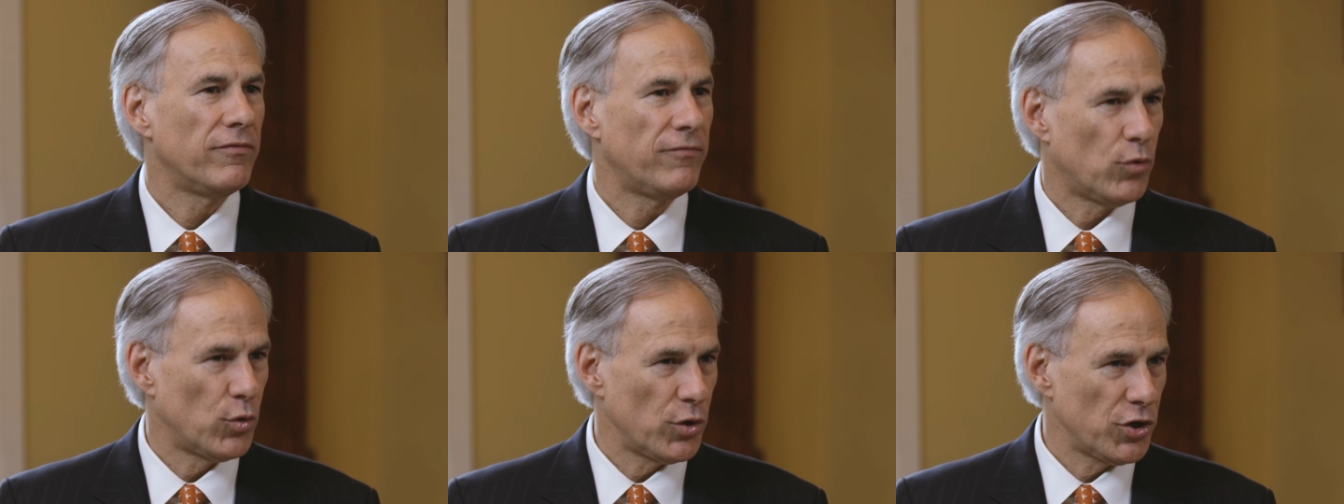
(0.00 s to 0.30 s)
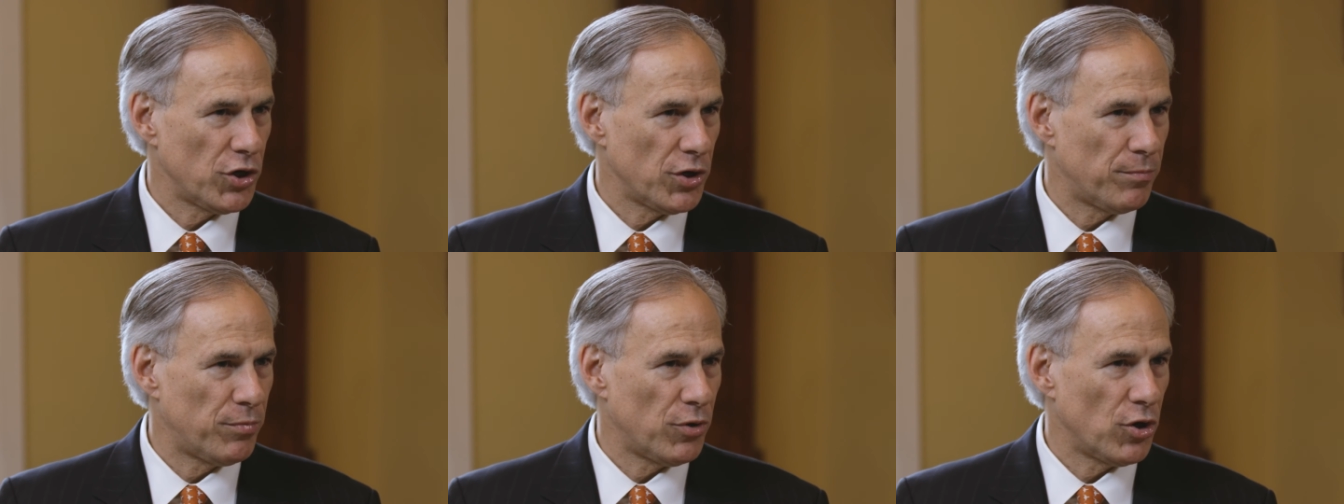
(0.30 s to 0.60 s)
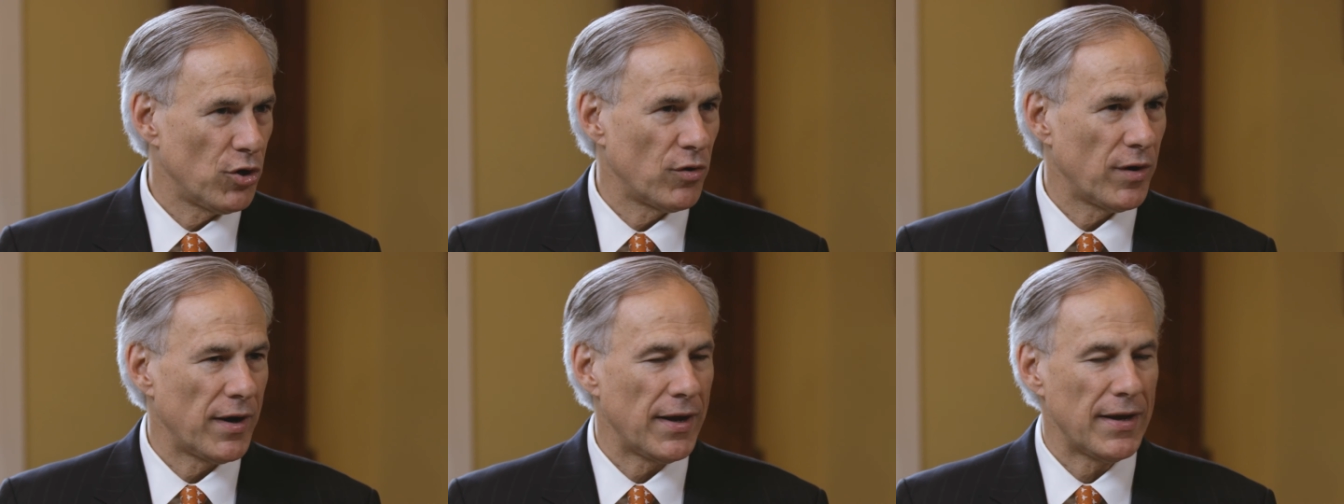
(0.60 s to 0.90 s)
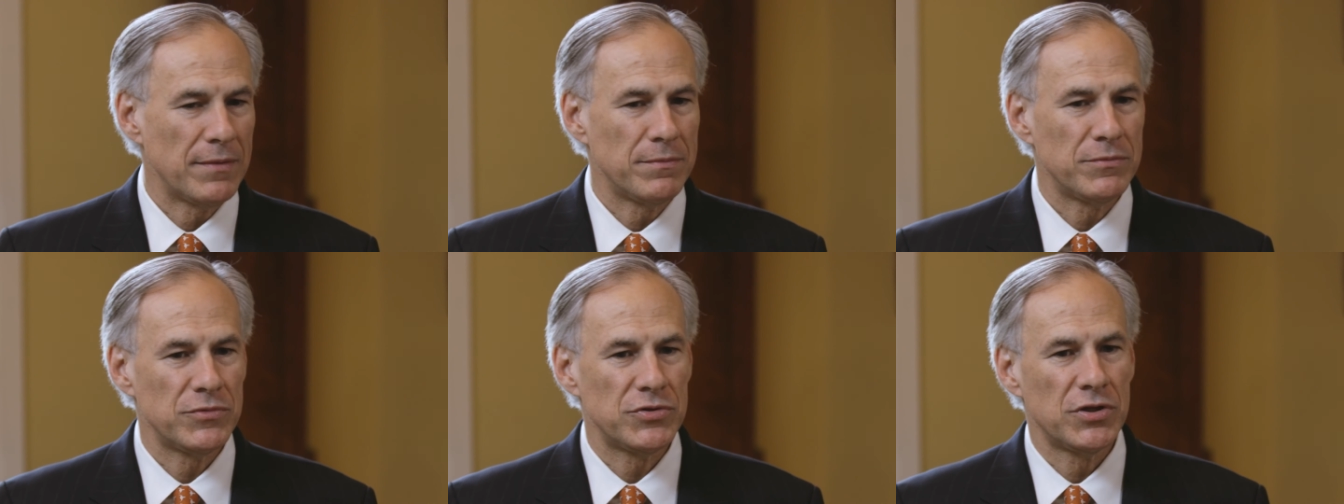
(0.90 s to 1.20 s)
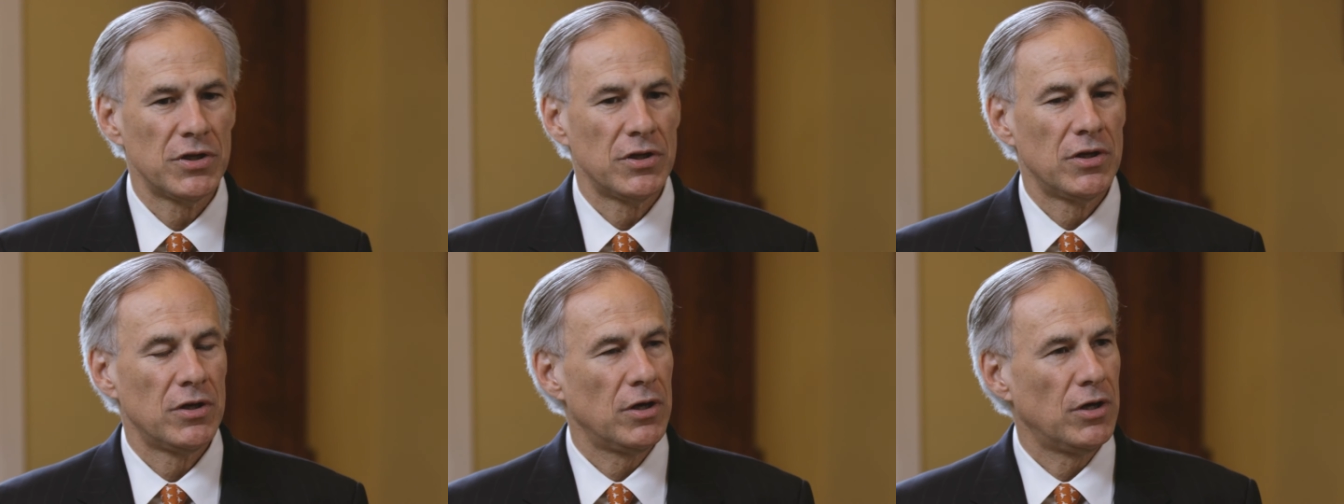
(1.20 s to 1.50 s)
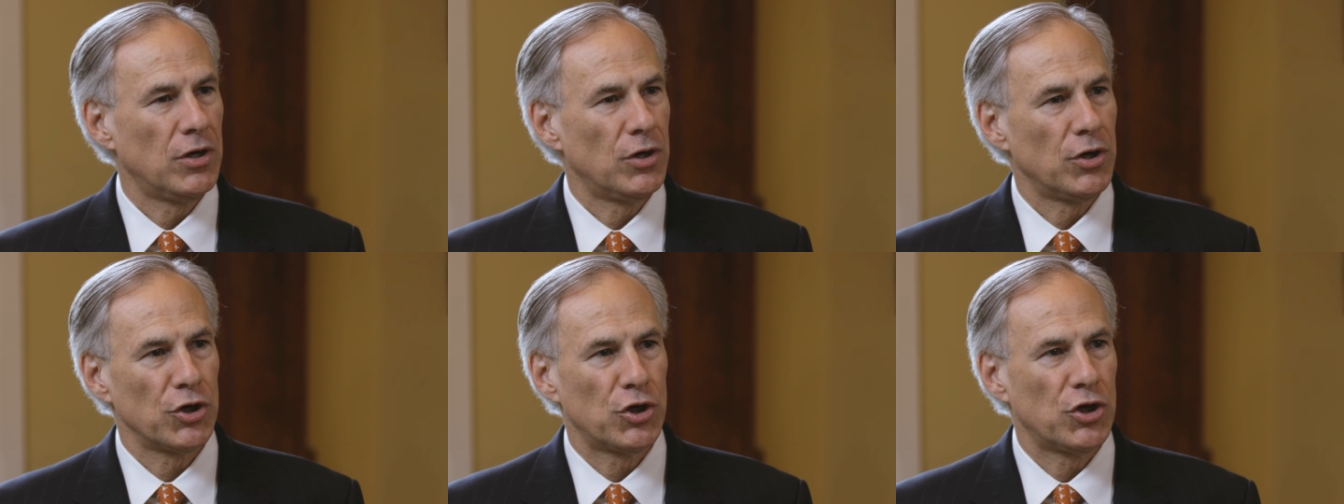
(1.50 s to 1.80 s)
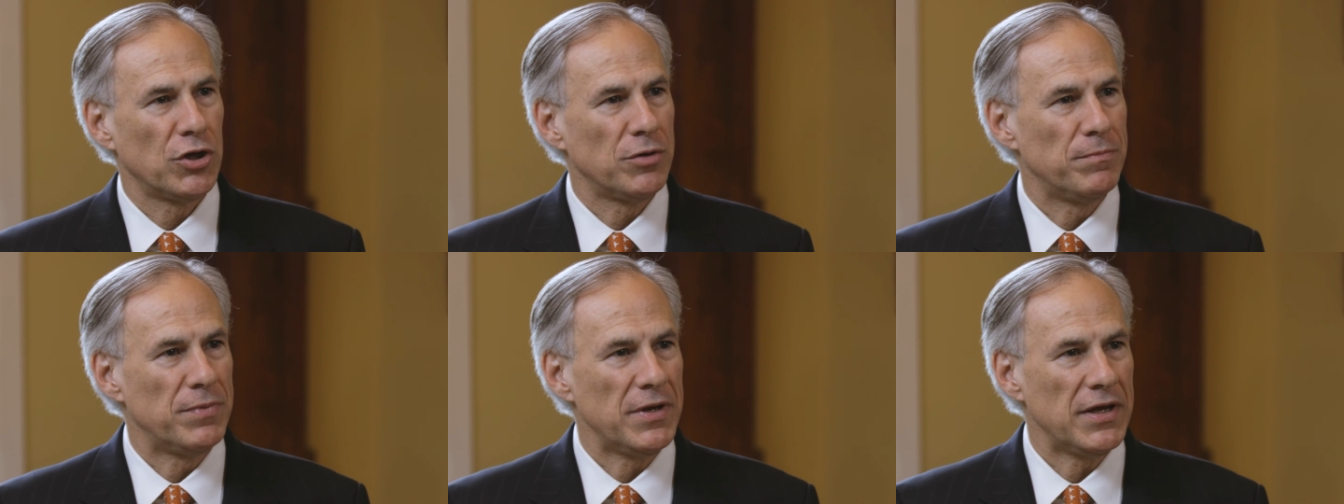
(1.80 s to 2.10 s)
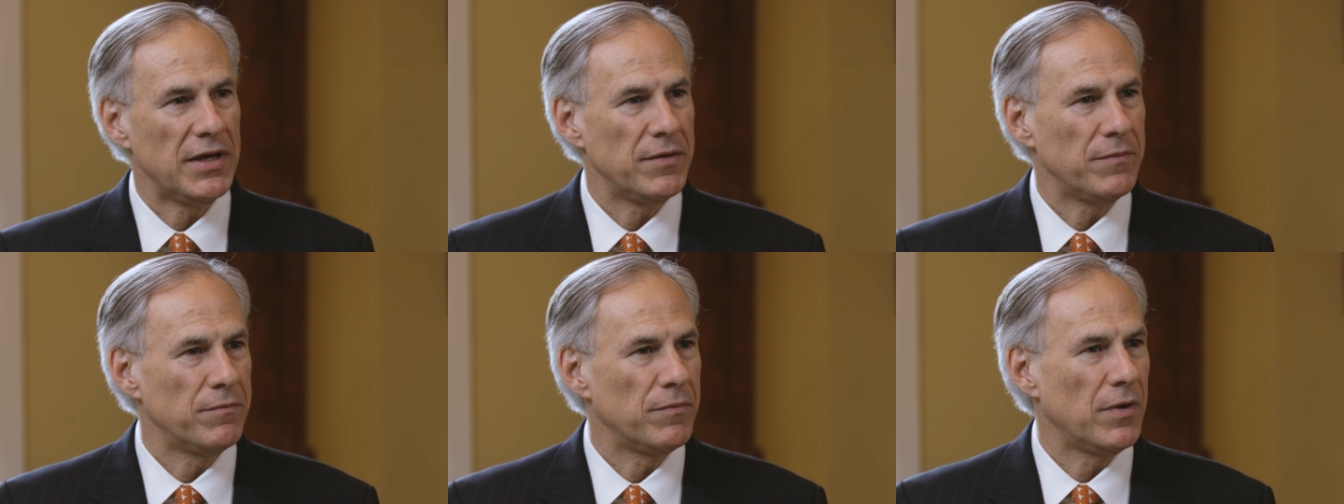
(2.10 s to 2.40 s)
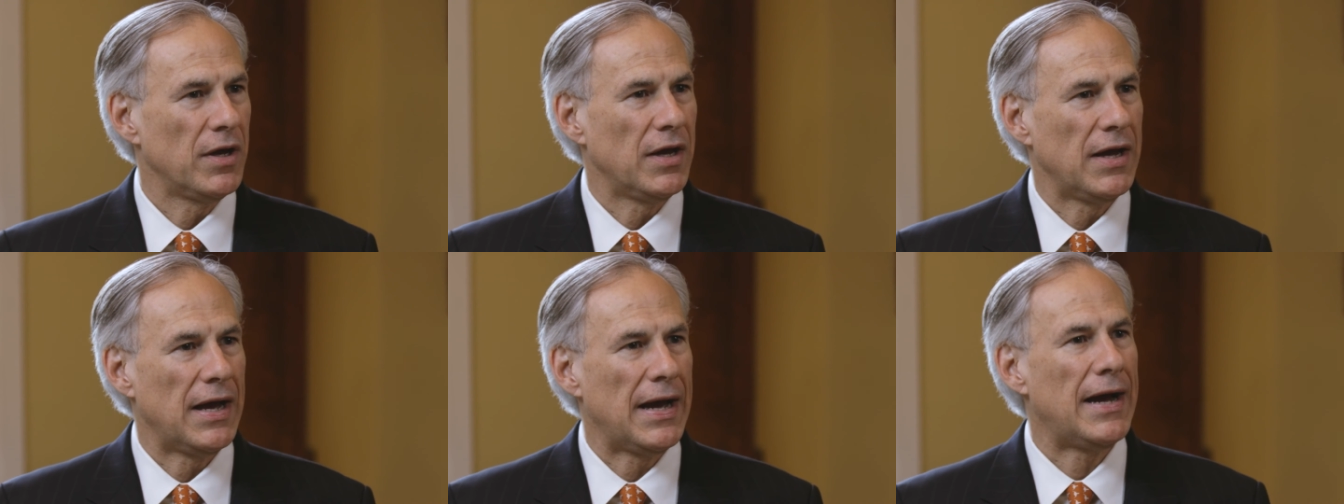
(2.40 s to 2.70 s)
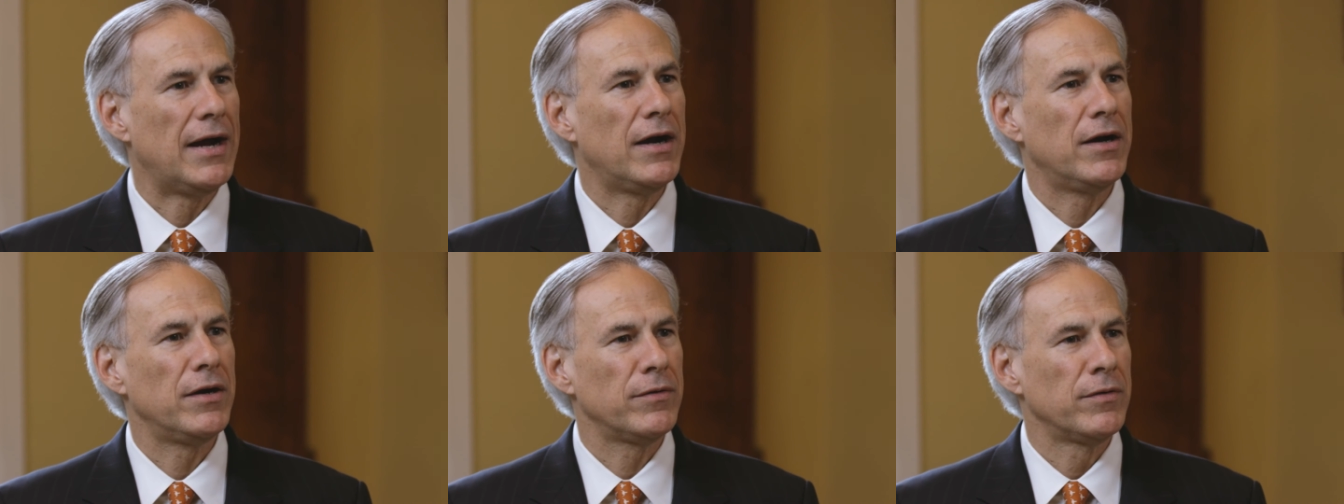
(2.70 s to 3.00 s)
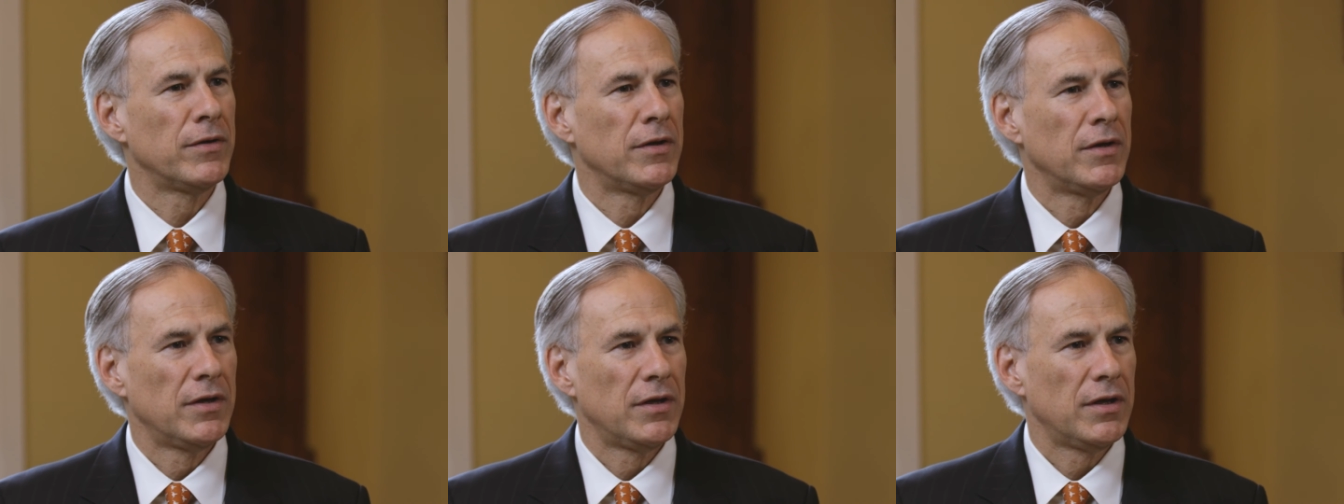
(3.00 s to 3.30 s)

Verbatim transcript: four-year programs, or it could be uh, higher